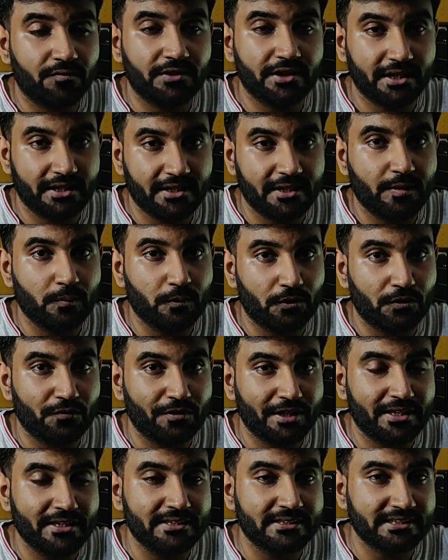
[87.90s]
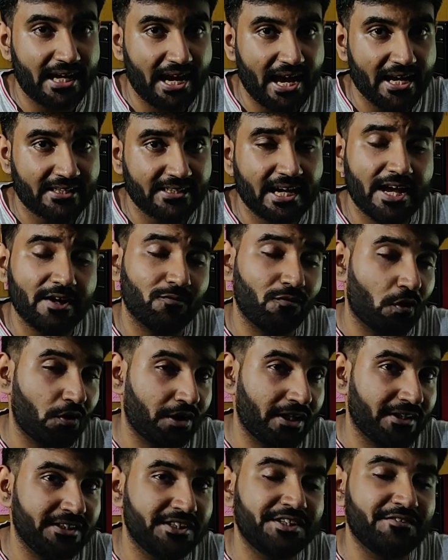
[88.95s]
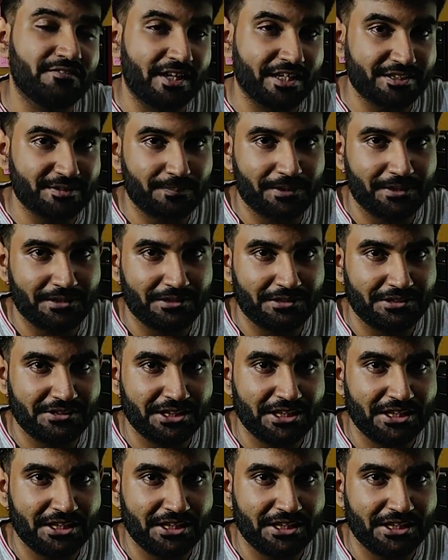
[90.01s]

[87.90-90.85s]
of the Indian Motor Vehicles Act and what are the revised penalty